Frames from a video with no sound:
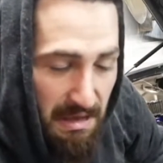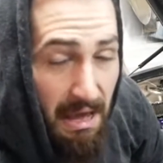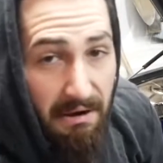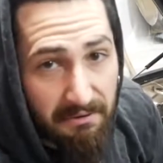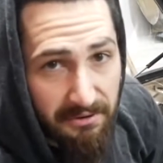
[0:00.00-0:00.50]

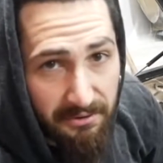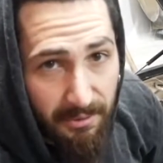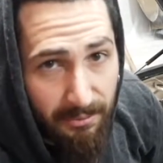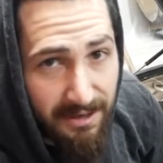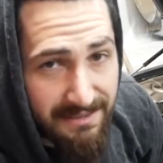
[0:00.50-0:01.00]
I don't really
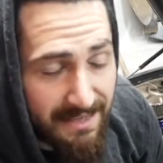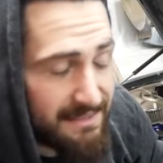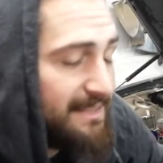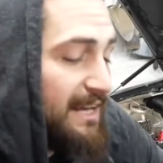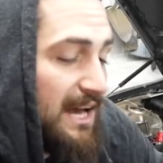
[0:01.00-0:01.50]
remember
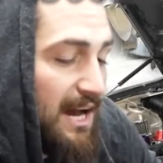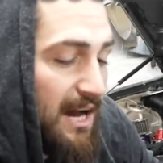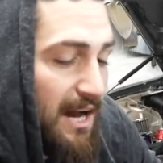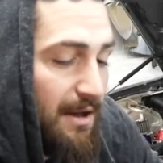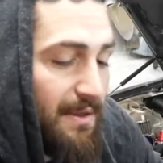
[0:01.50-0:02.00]
exactly.
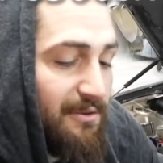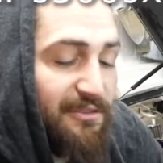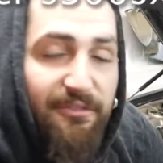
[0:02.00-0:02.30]
That was